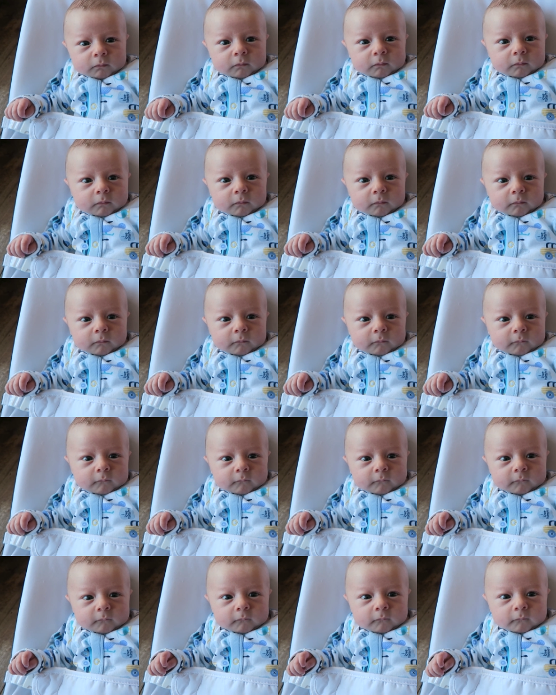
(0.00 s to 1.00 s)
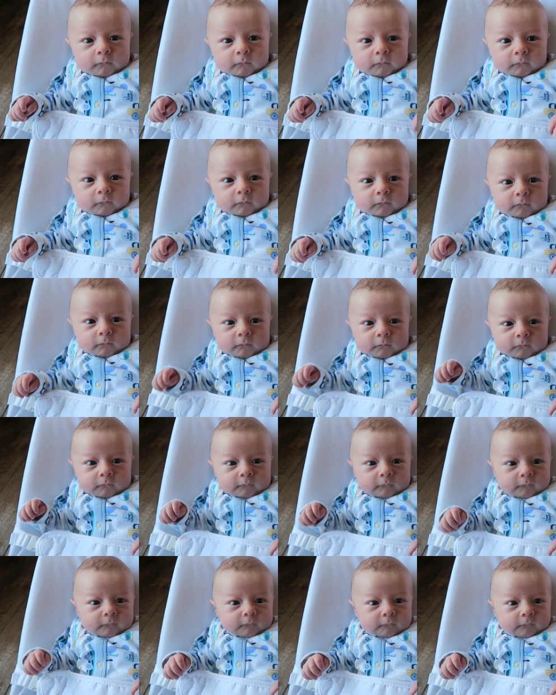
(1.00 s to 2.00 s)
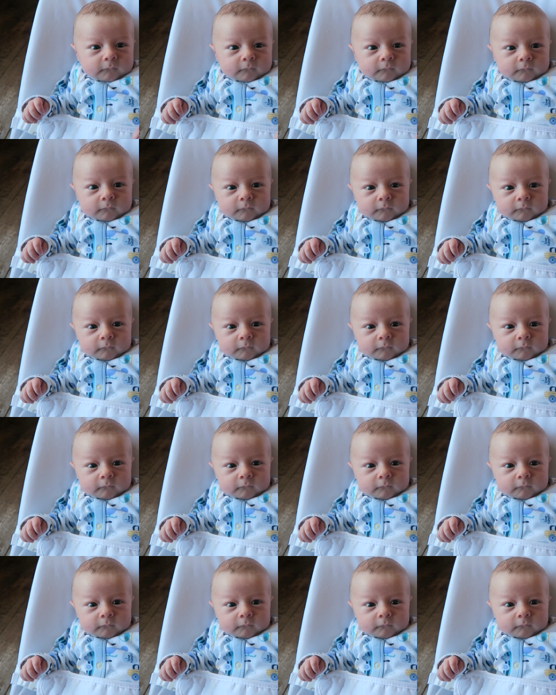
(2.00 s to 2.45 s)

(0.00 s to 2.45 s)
how is the best way to go about bulking.